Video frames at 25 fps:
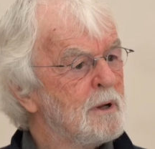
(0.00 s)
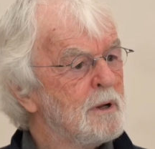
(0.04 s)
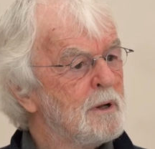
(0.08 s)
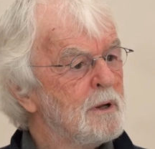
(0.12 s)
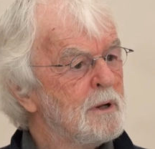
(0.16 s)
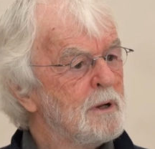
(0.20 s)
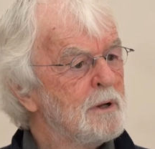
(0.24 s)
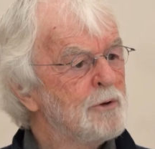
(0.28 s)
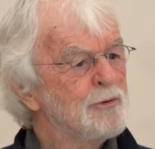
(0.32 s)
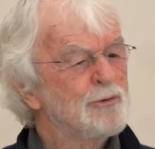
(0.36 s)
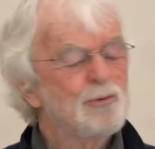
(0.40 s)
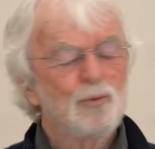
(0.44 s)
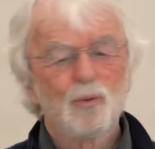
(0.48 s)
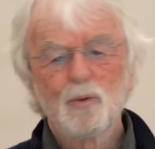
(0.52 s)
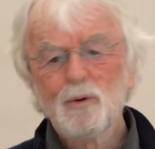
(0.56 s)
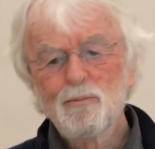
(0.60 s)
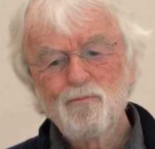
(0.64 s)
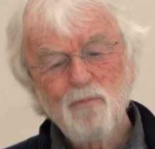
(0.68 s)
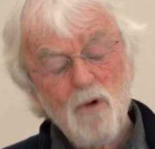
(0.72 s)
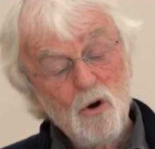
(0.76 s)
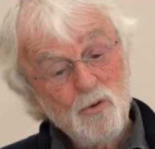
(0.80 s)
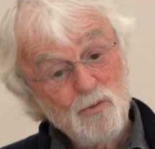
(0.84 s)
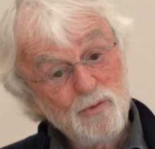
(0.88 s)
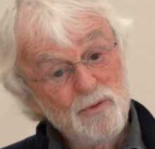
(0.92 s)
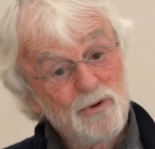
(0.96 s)
its
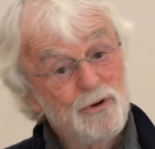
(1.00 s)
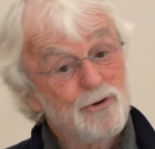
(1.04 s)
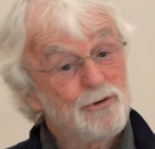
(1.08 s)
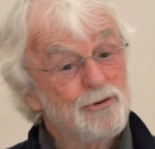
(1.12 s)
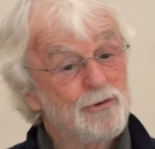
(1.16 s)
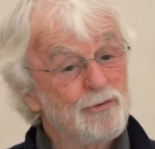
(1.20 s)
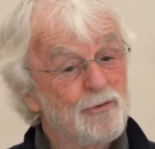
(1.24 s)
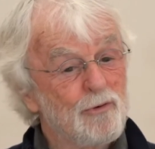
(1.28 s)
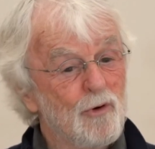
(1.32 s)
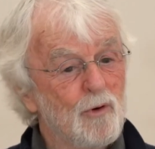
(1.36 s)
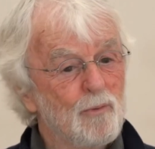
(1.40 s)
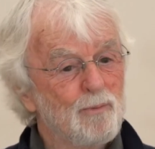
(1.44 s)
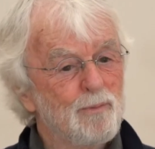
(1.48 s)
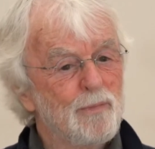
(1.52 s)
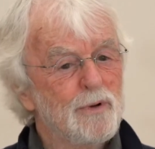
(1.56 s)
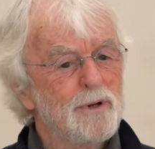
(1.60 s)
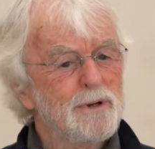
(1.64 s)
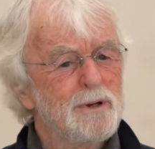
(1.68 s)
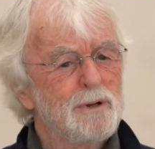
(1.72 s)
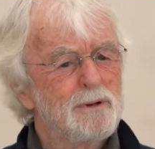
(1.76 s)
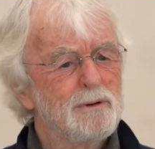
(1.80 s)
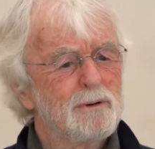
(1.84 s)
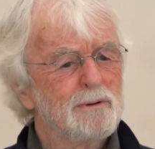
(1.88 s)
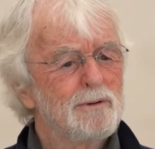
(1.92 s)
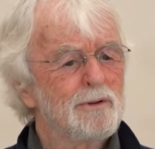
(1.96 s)
remoteness from
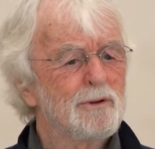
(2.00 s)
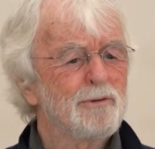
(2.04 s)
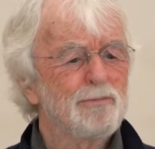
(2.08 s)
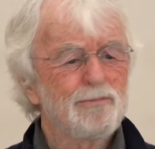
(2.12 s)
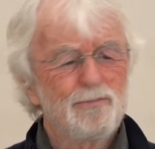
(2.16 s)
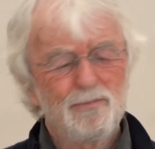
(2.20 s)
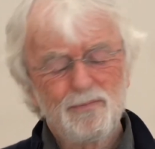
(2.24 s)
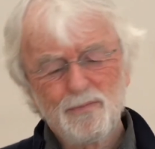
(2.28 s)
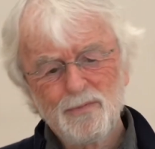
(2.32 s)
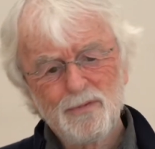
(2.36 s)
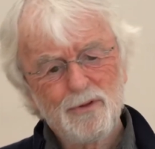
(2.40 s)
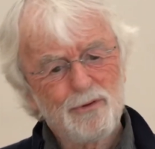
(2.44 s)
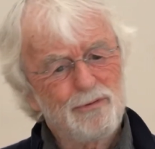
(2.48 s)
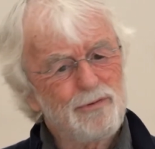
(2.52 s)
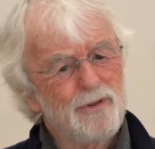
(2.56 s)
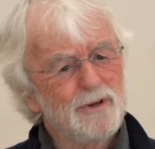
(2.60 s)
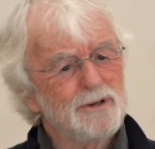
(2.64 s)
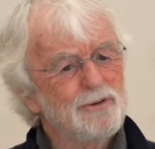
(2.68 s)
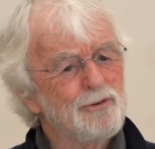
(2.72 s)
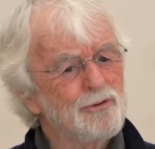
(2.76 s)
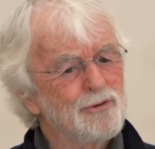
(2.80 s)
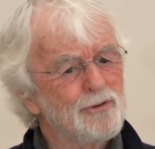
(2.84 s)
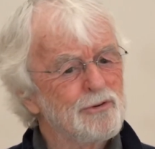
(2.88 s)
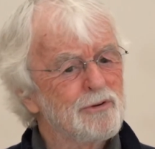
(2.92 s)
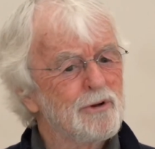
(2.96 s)
me, the
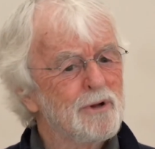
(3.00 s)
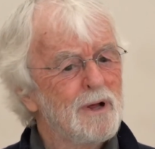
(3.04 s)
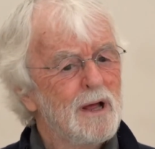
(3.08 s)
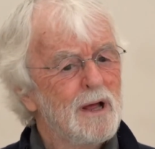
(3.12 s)
things